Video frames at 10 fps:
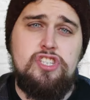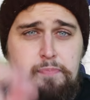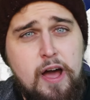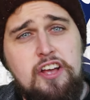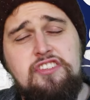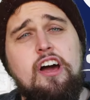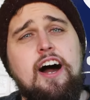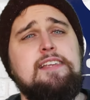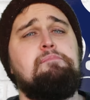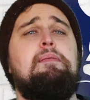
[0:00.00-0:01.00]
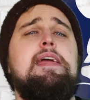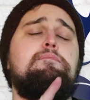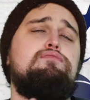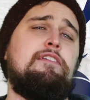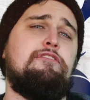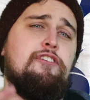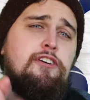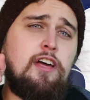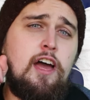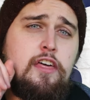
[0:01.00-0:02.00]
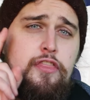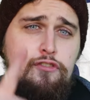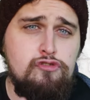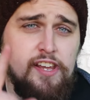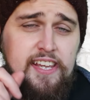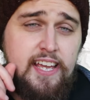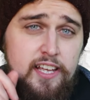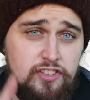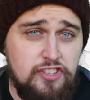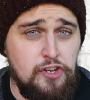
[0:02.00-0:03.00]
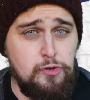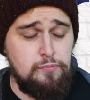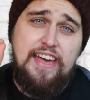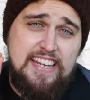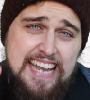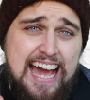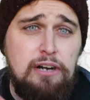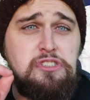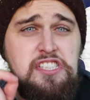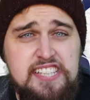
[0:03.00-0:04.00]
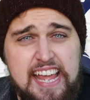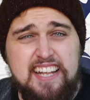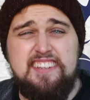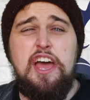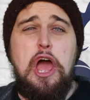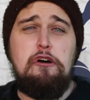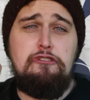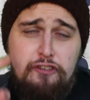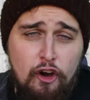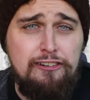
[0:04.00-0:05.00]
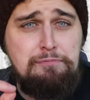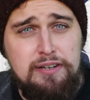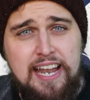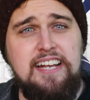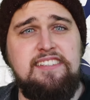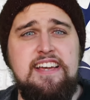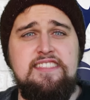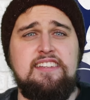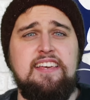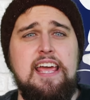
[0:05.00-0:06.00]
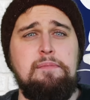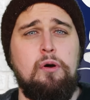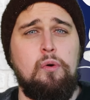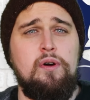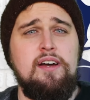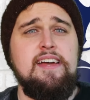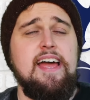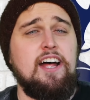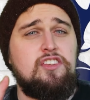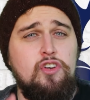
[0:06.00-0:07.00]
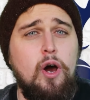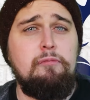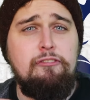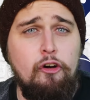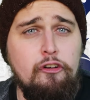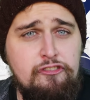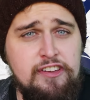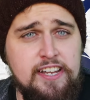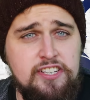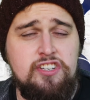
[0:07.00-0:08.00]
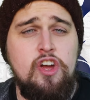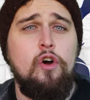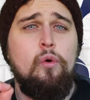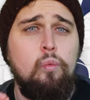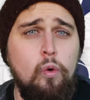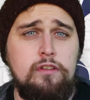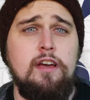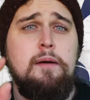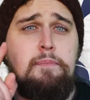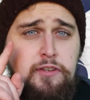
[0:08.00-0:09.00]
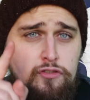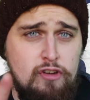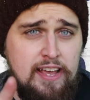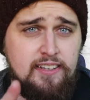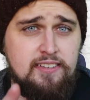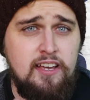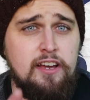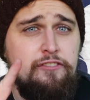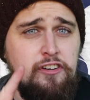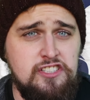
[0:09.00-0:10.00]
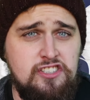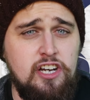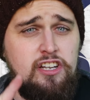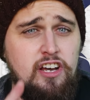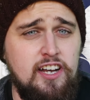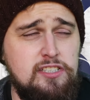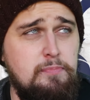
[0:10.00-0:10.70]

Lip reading: Spurs, guys, beat Brentford 3-2. They now sit fourth place in the table. A top four finish would be great for a side like